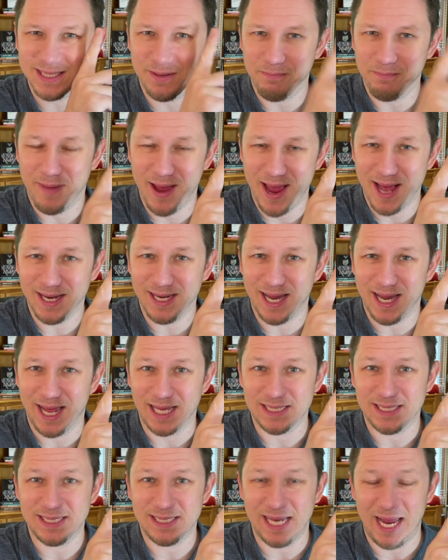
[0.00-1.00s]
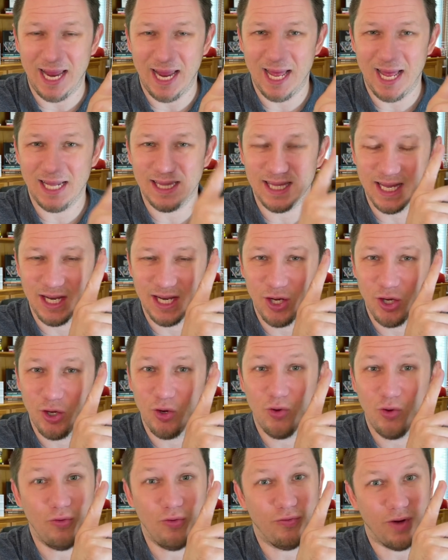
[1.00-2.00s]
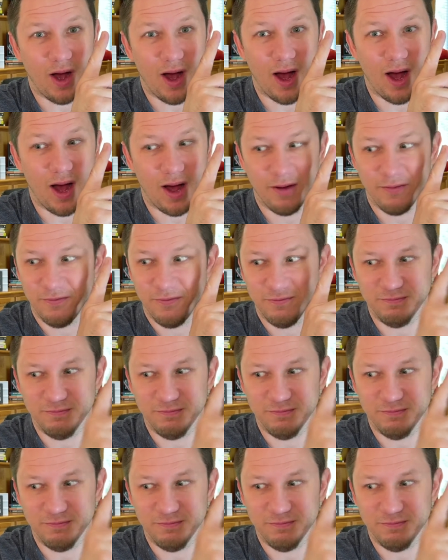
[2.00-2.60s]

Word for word: mandates and the new uh,